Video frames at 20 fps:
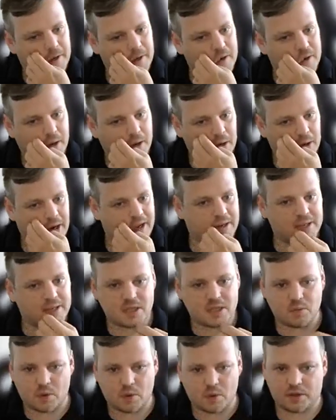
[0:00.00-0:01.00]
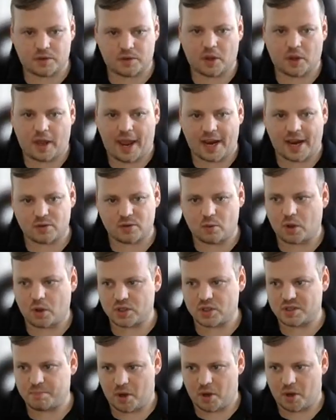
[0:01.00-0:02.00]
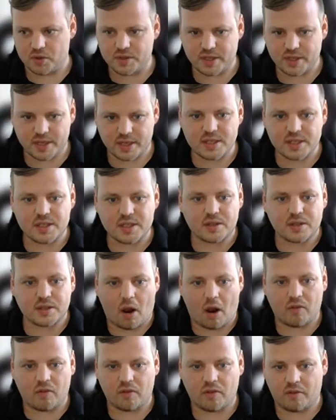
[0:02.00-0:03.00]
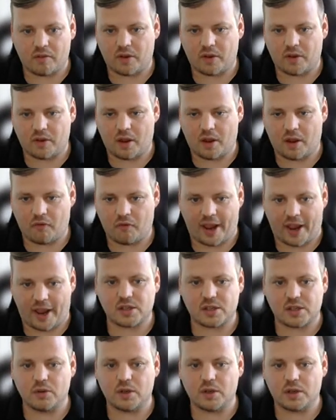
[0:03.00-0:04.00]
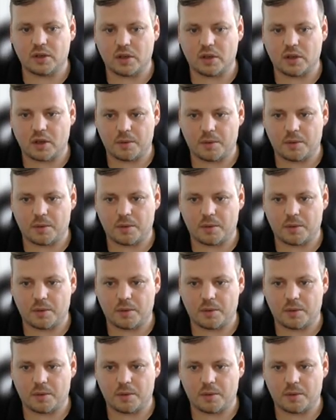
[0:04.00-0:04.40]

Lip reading: and this is what the actual response is of executing